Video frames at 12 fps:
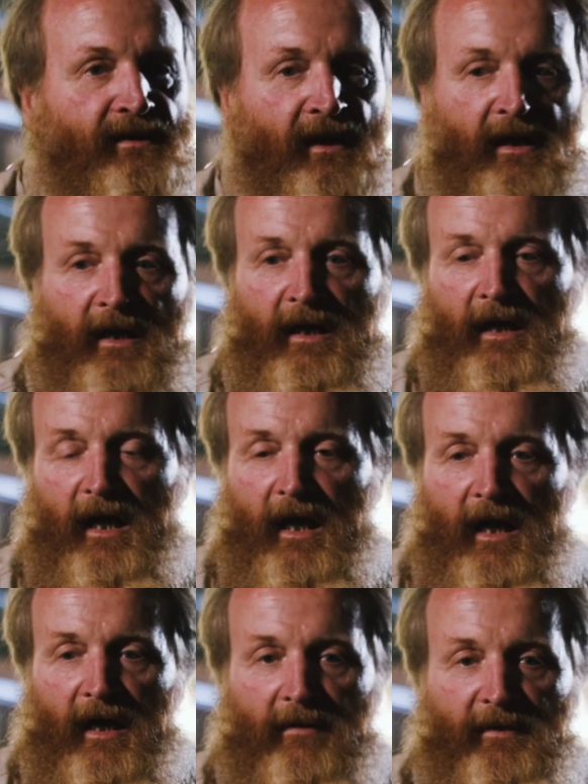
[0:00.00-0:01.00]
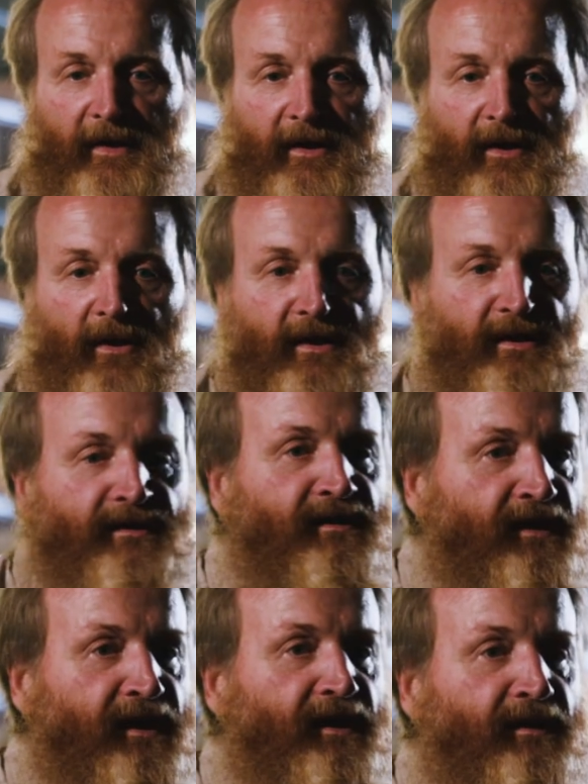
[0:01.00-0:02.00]
that could only
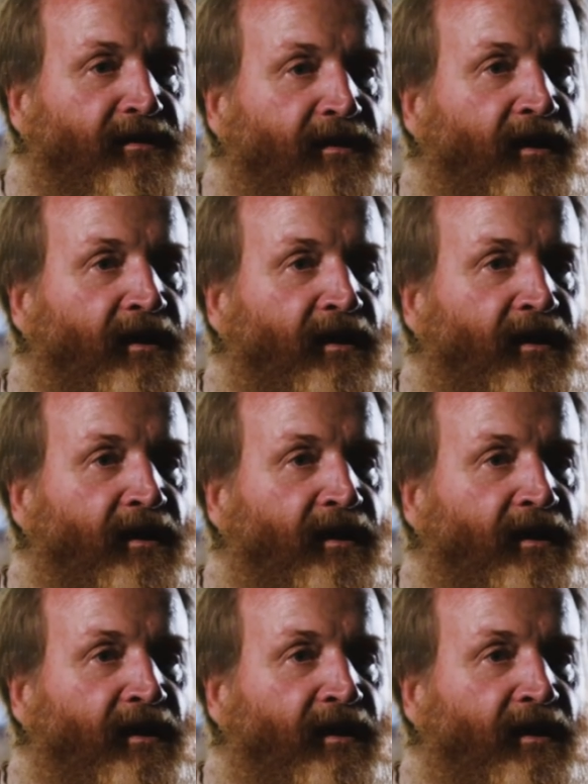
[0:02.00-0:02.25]
seat